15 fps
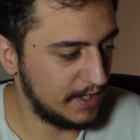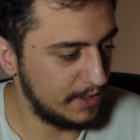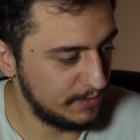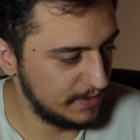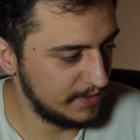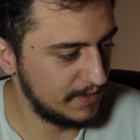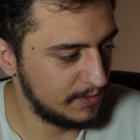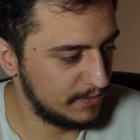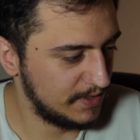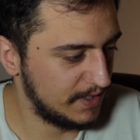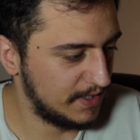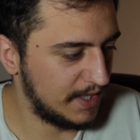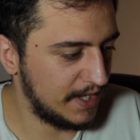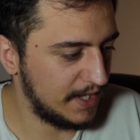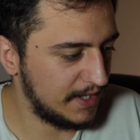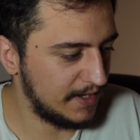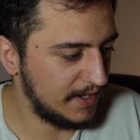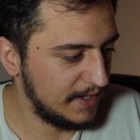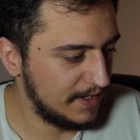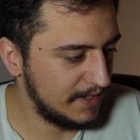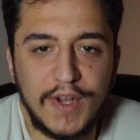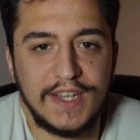I really, really like it.
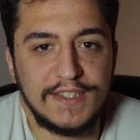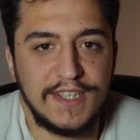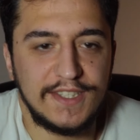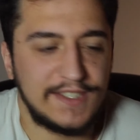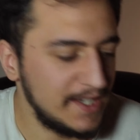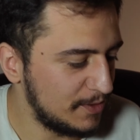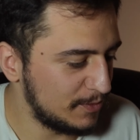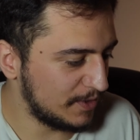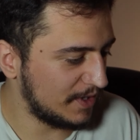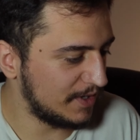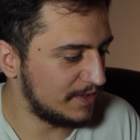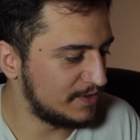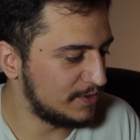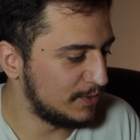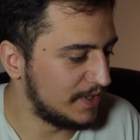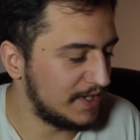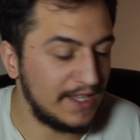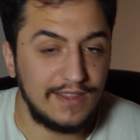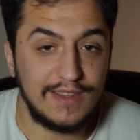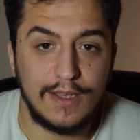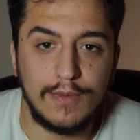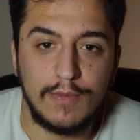But as I said, we're going to do an
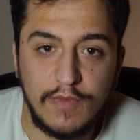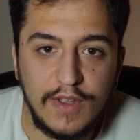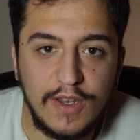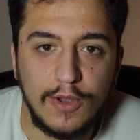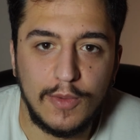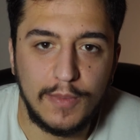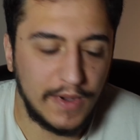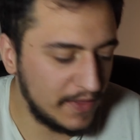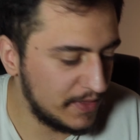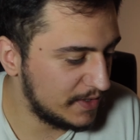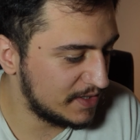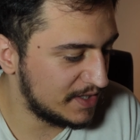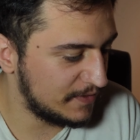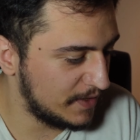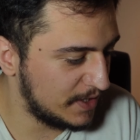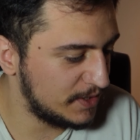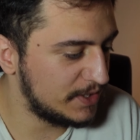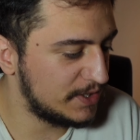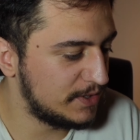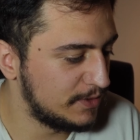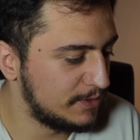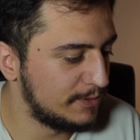in-depth video about this very
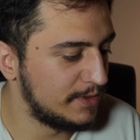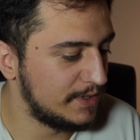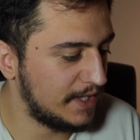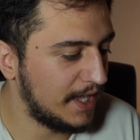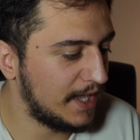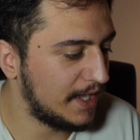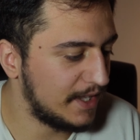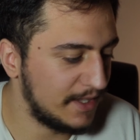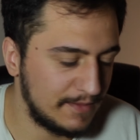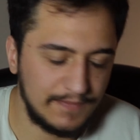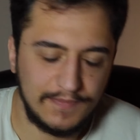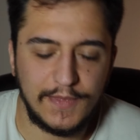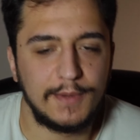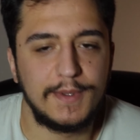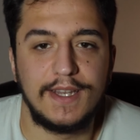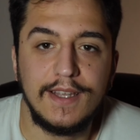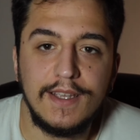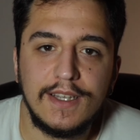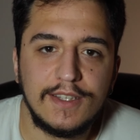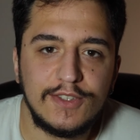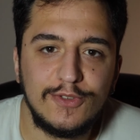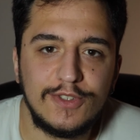soon. And I mean,
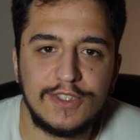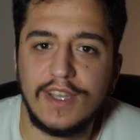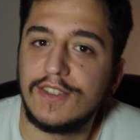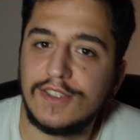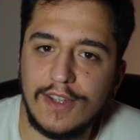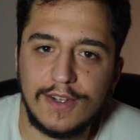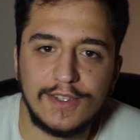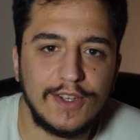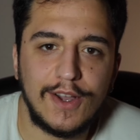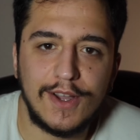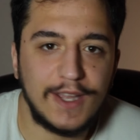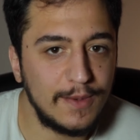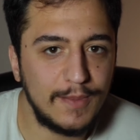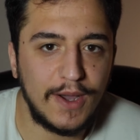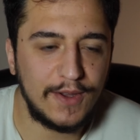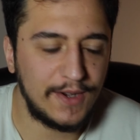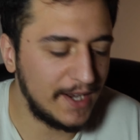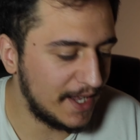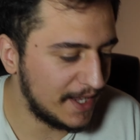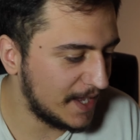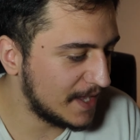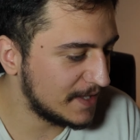as soon as I start talking about it,
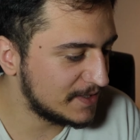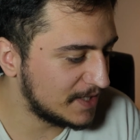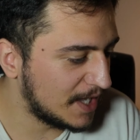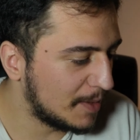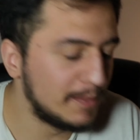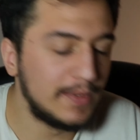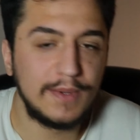I can't stop.